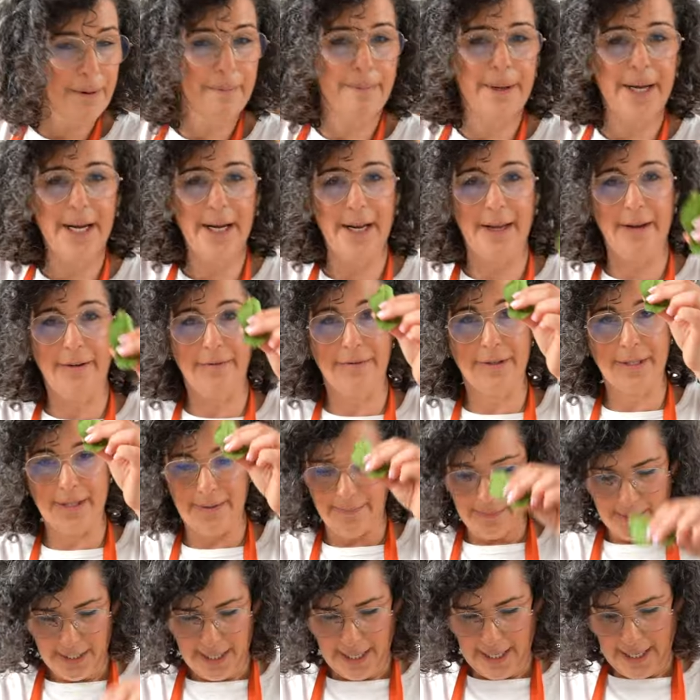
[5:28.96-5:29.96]
of bay leaves.
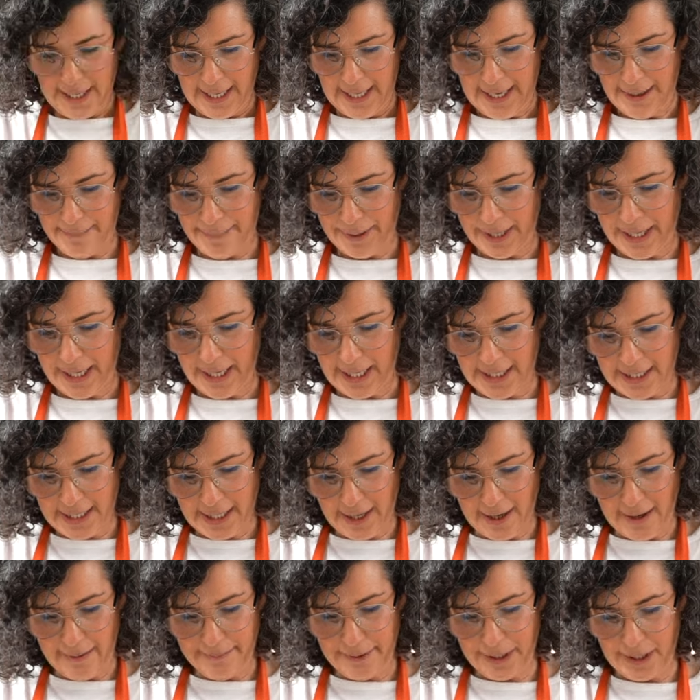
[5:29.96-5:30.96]
Now, because
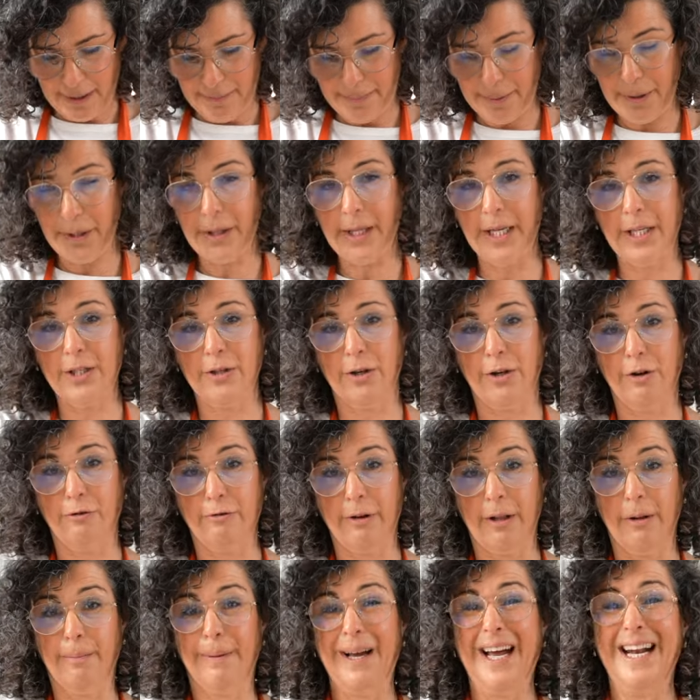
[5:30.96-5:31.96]
I'm gonna put these on a
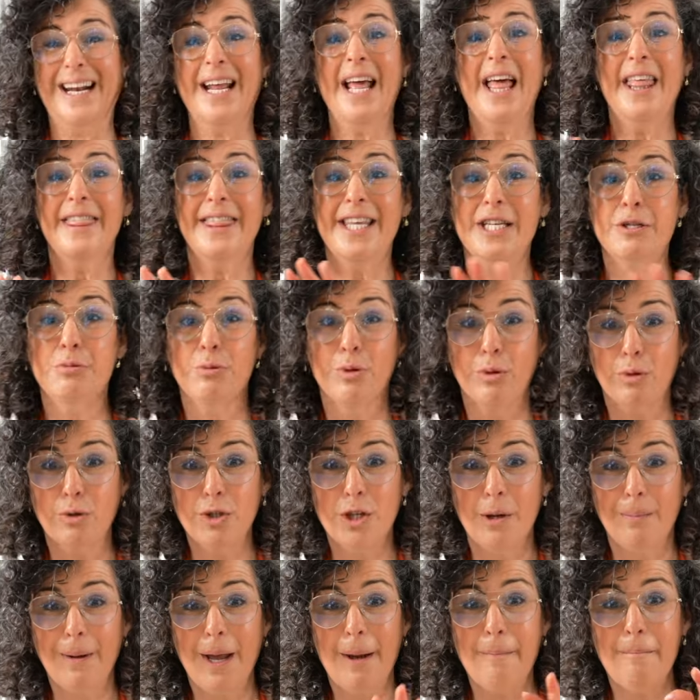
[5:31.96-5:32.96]
griddle pan, this would
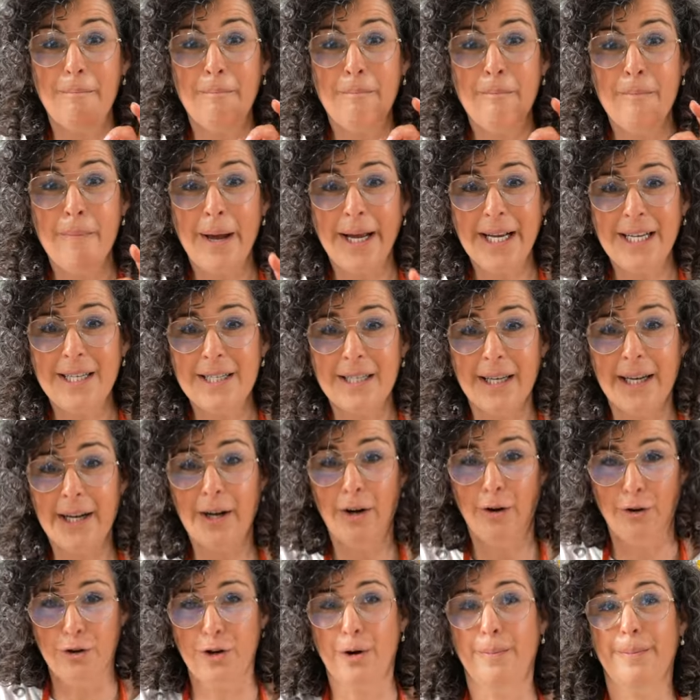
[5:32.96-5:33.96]
also be amazing
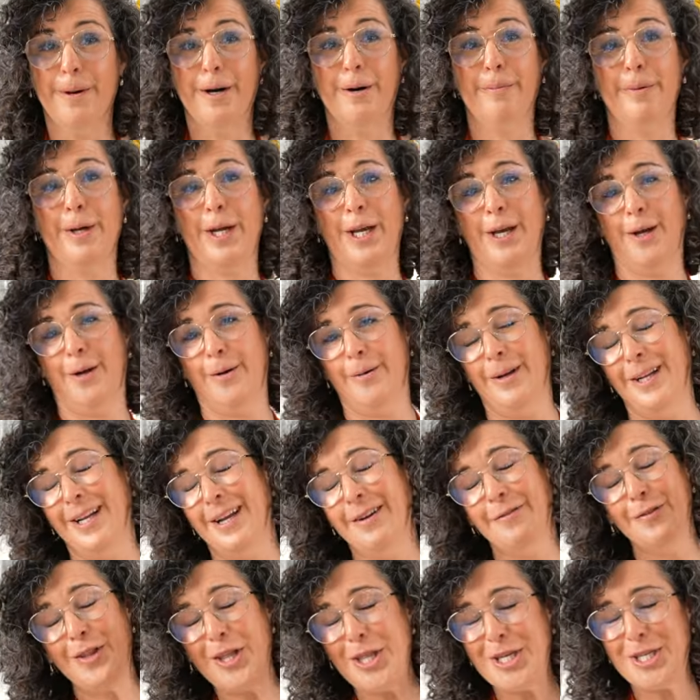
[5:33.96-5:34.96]
on your barbecue. And
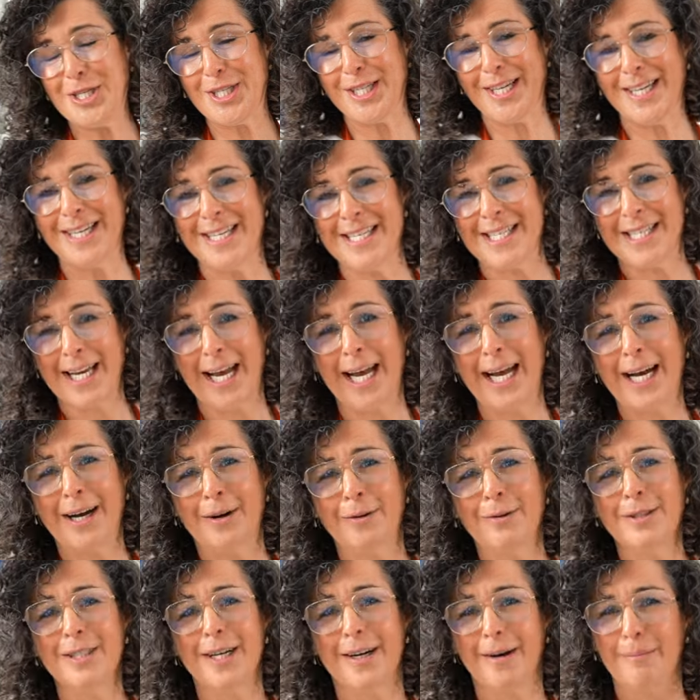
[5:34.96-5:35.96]
given that the sun is
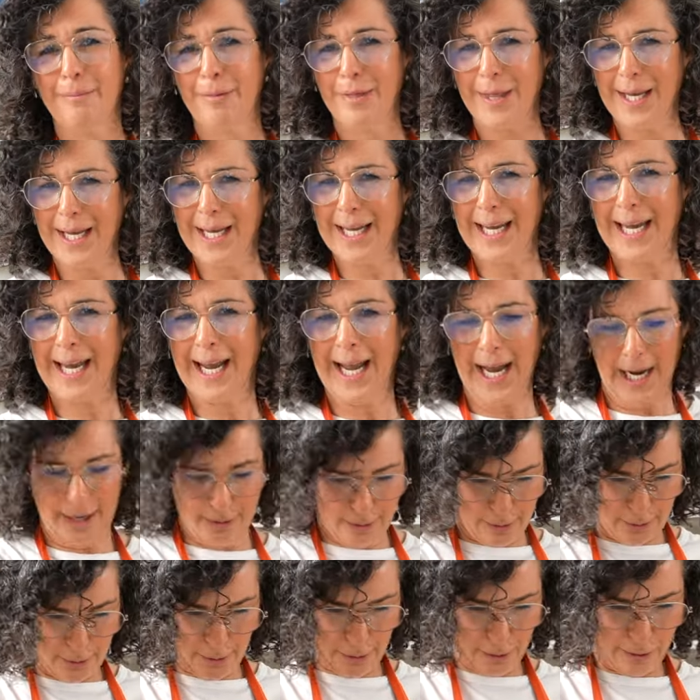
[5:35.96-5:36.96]
out, I'm thinking
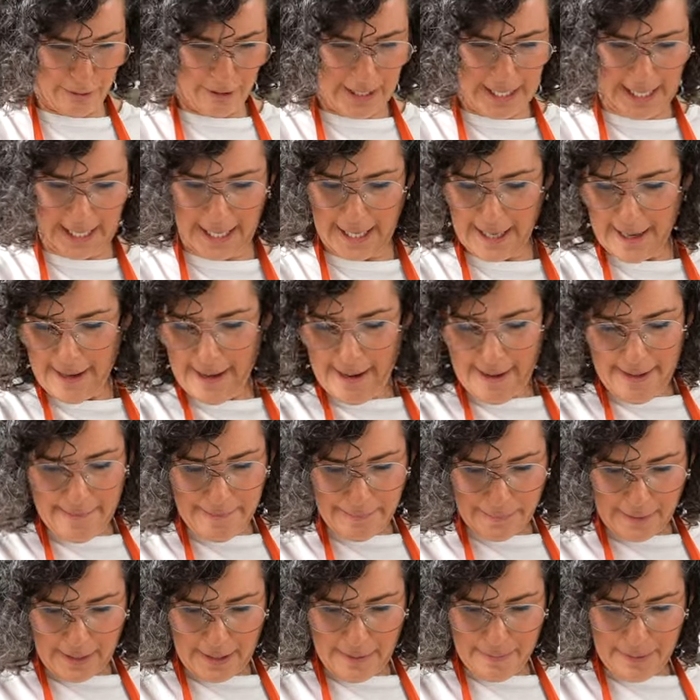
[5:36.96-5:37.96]
outdoor grilling.
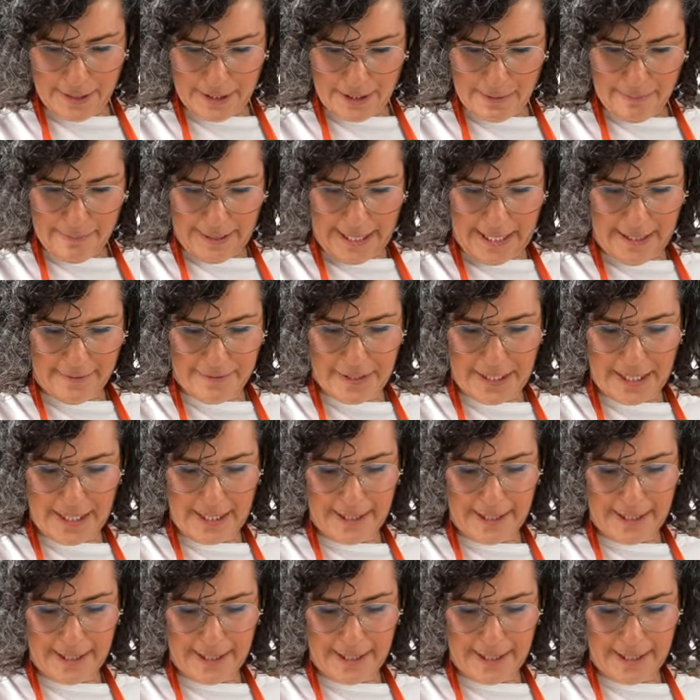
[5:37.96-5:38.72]
I'm gonna put some bay leaves in